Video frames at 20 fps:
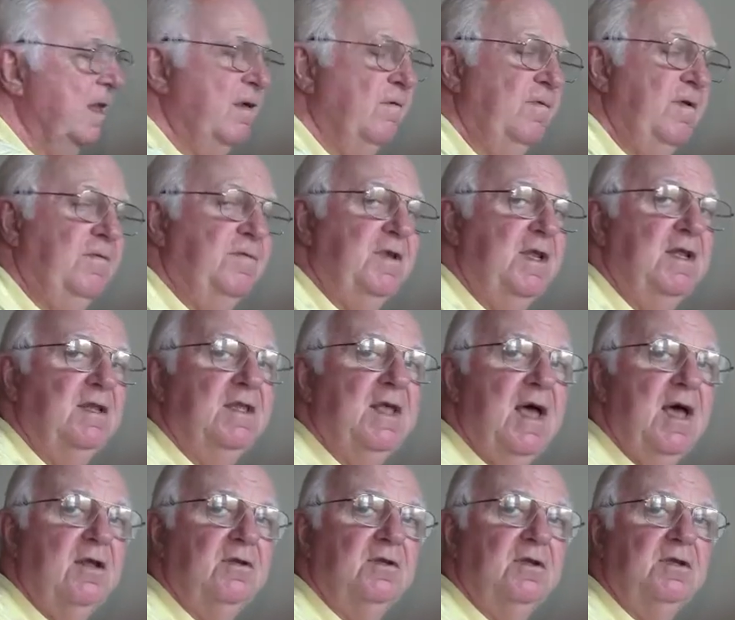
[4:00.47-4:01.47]

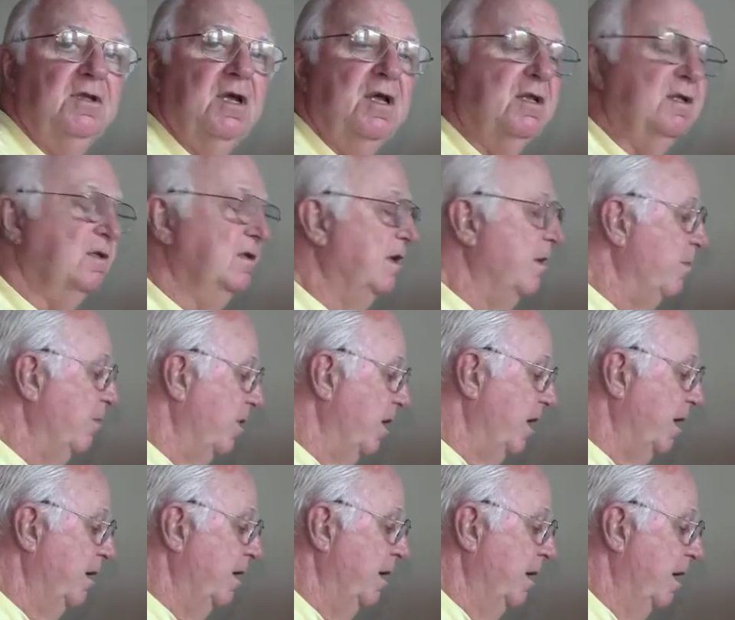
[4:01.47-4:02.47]
15,000-ton
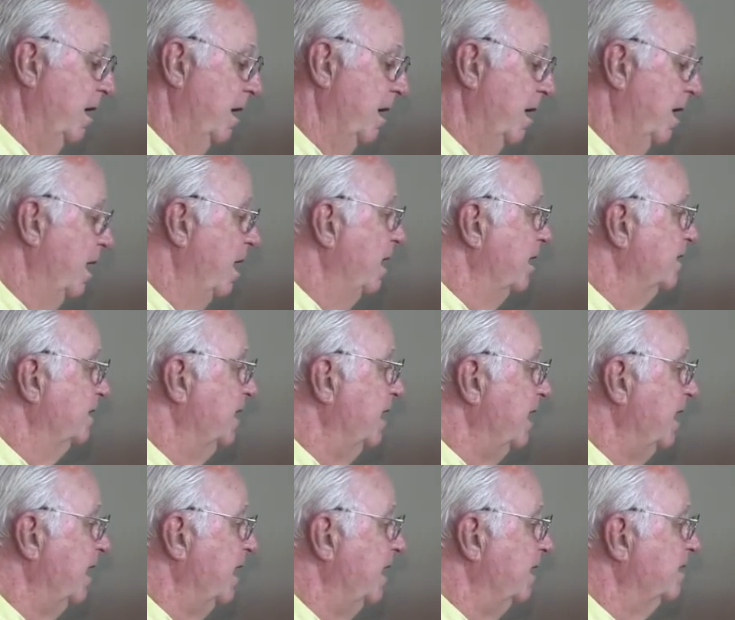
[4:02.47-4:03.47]
submarine
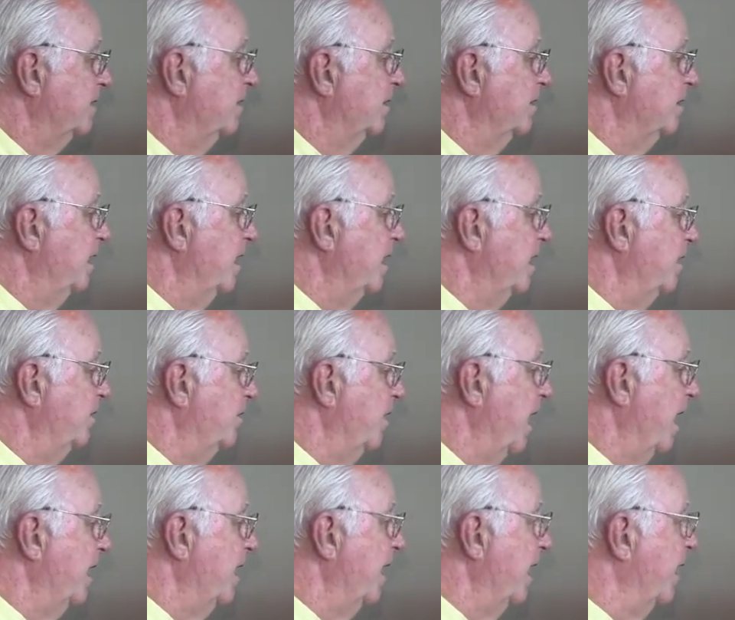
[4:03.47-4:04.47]
sitting in a
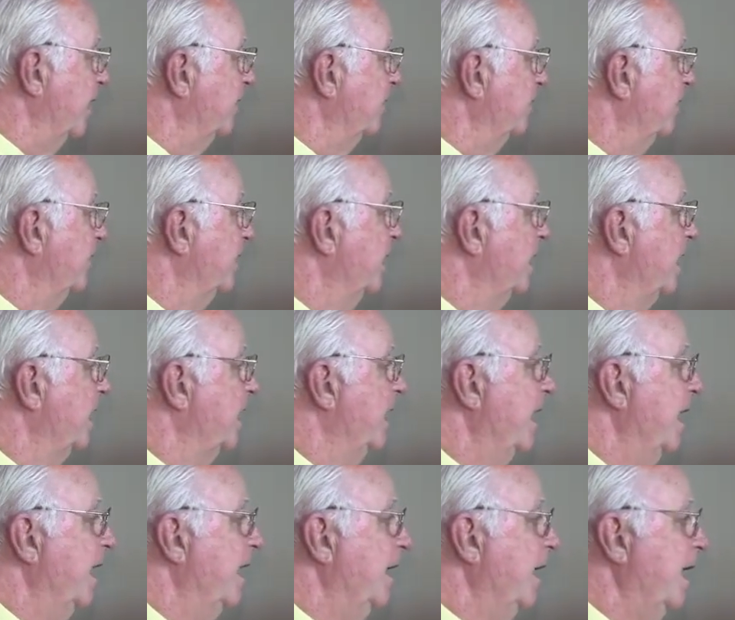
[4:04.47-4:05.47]
dry dock.
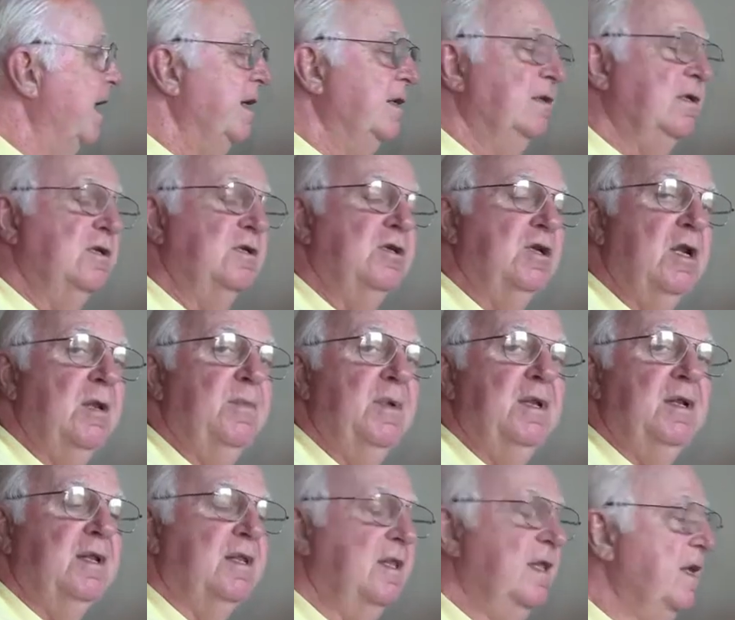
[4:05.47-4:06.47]
And ladies and
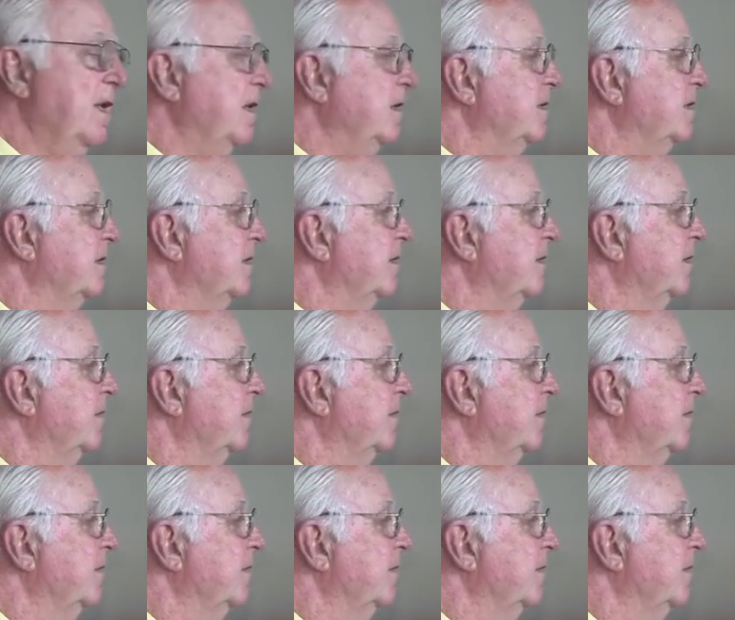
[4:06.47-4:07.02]
gentlemen, this